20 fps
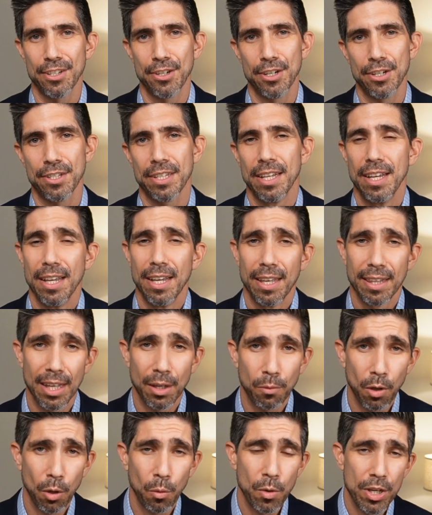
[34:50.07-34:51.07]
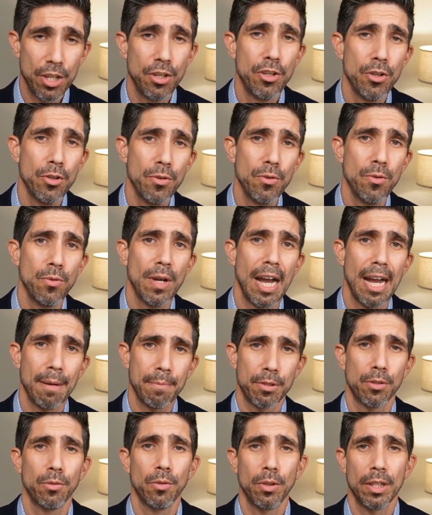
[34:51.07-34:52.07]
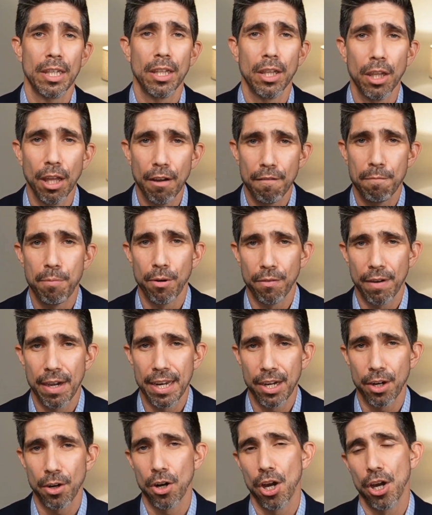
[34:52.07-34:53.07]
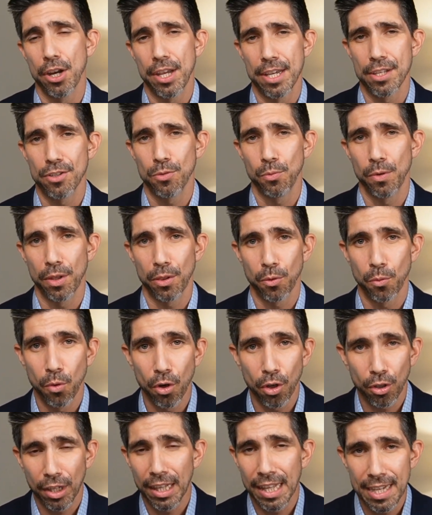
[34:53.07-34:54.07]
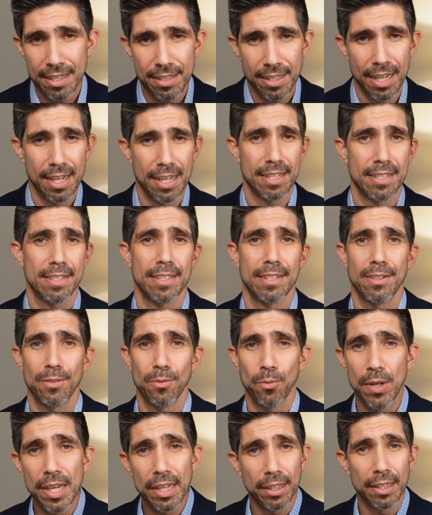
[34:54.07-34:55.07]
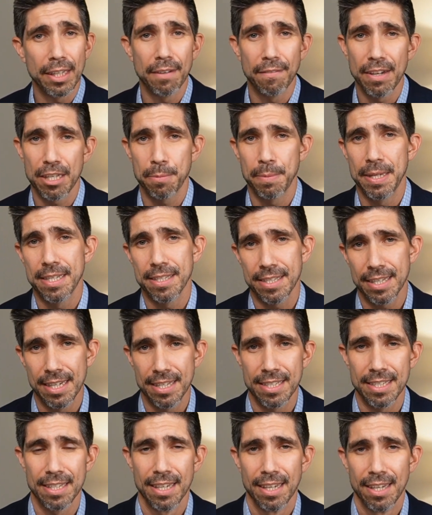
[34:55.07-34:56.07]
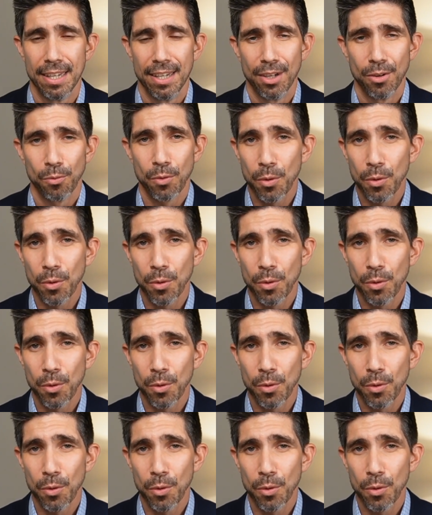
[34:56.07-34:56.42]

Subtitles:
listeners that while we do absolutely love providing our audience with world class guests and weekly investment insights,